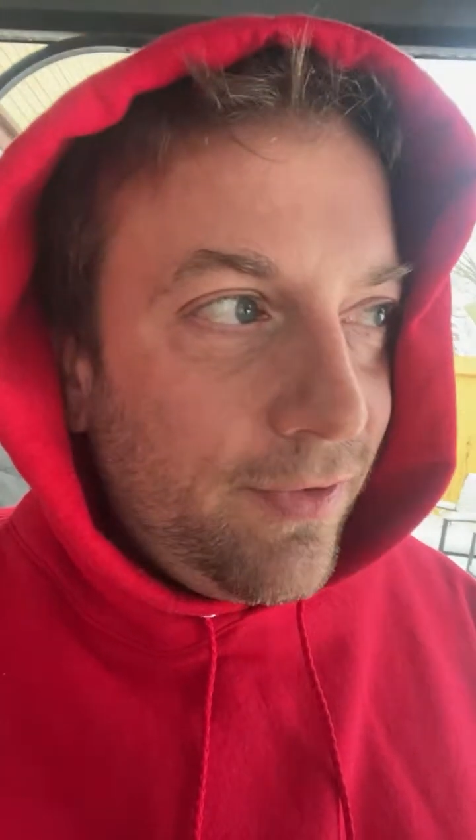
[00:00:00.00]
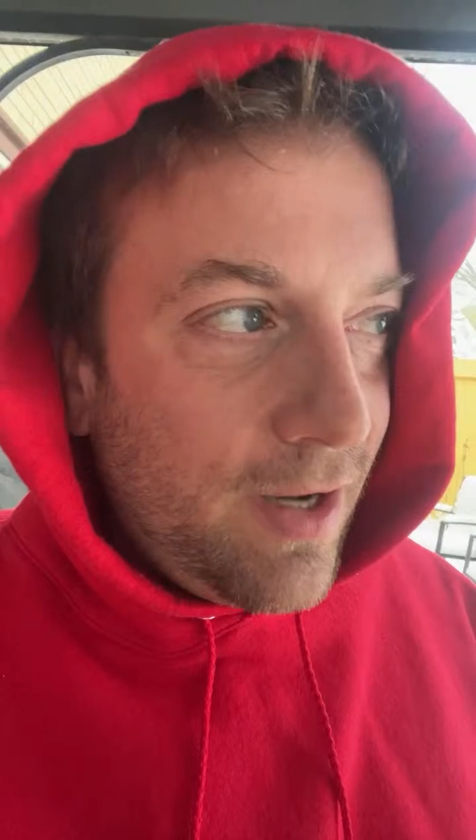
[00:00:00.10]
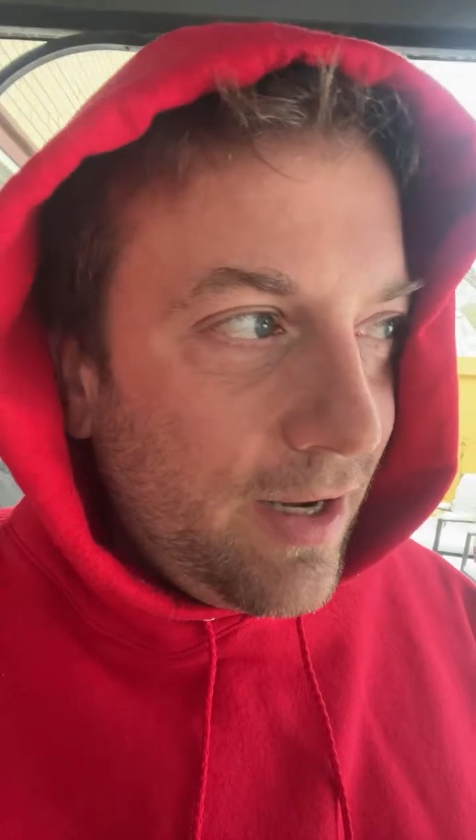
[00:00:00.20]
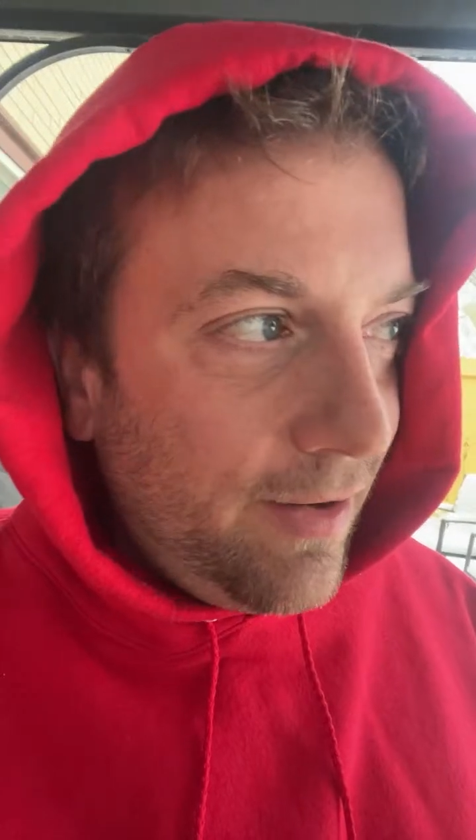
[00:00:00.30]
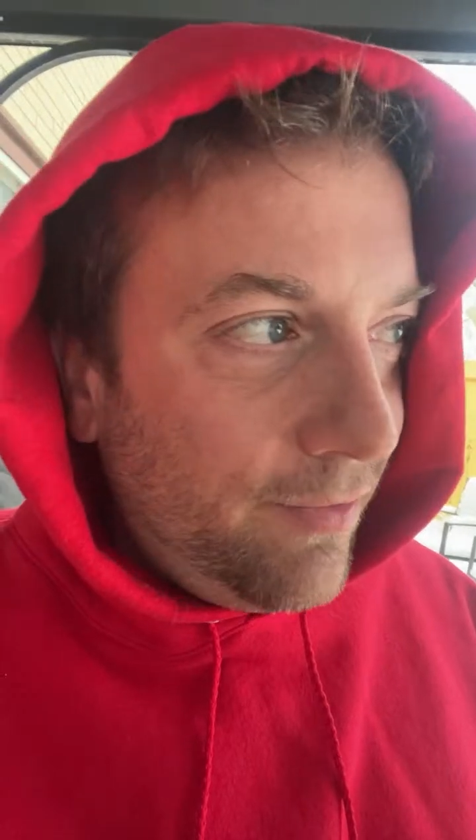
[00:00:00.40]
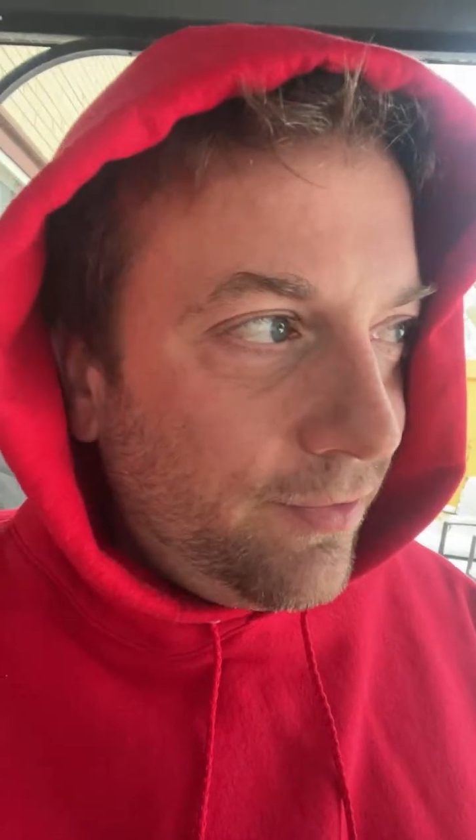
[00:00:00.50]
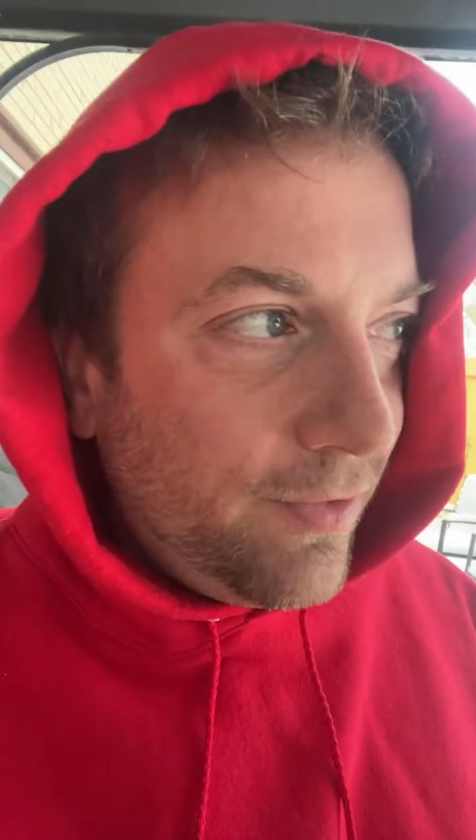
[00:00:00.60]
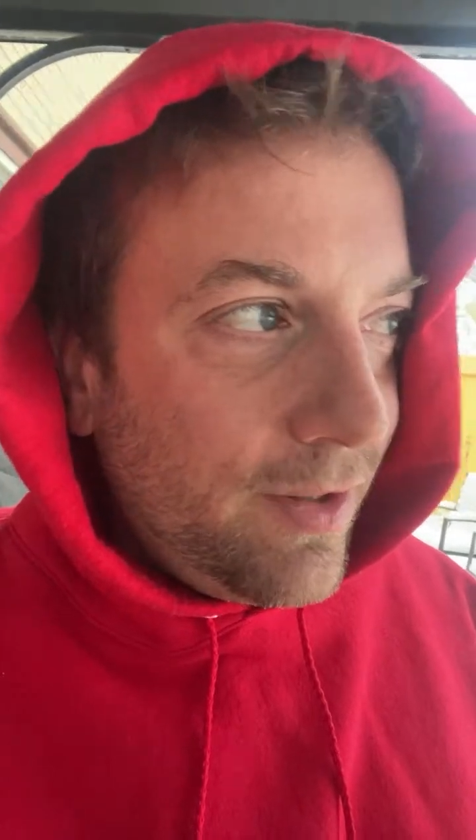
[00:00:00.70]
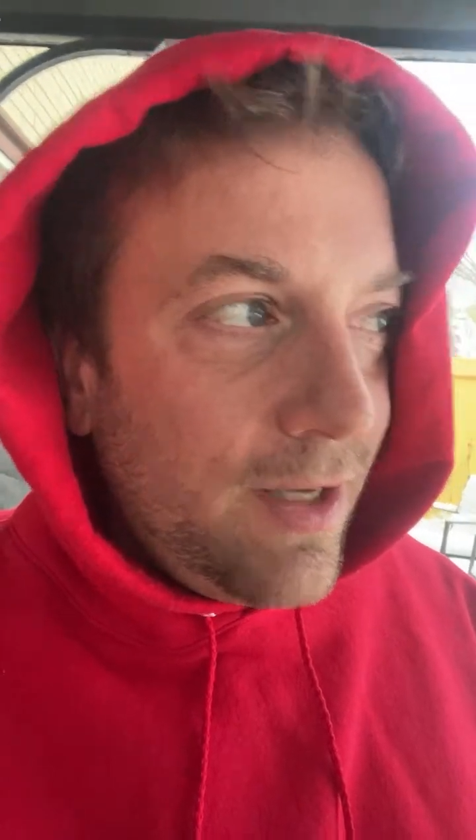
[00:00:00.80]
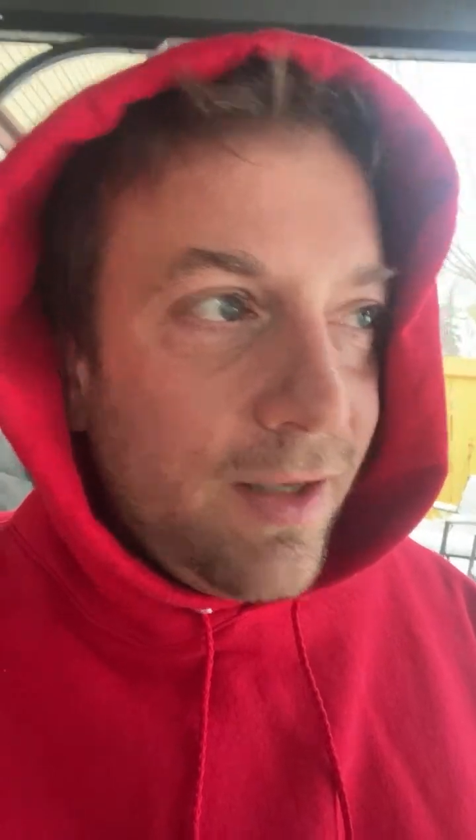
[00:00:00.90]
I've
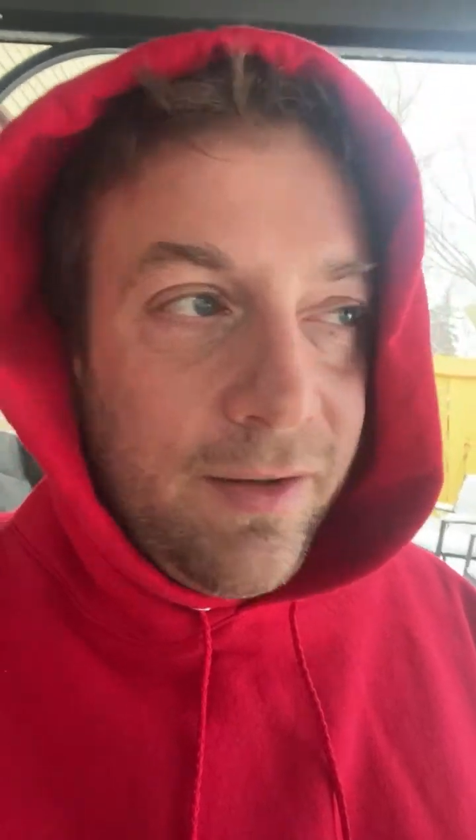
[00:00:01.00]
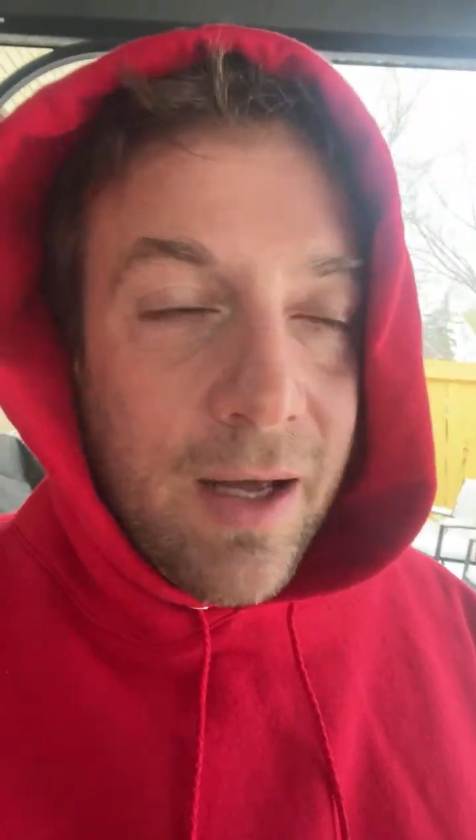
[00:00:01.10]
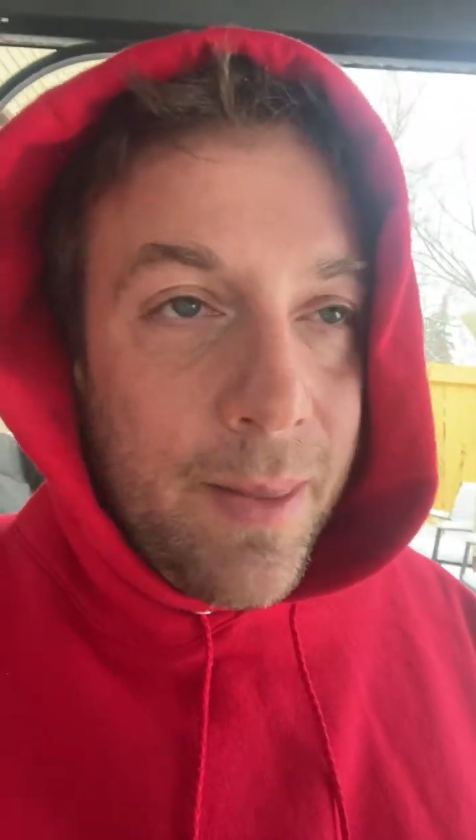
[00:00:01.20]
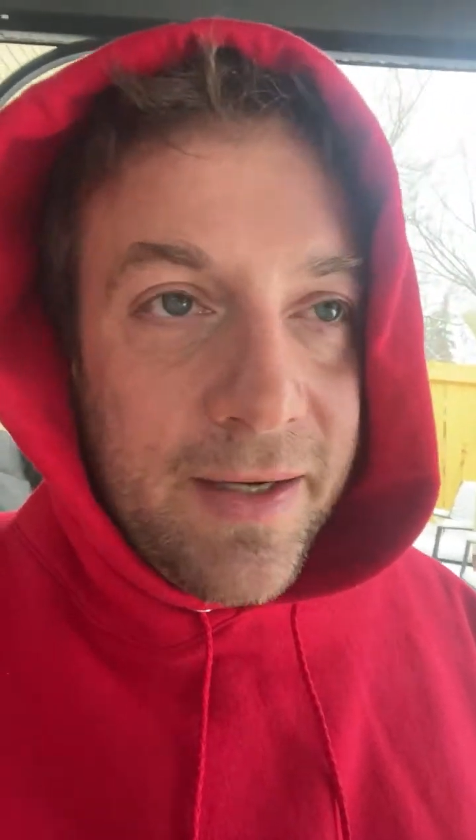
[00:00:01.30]
done the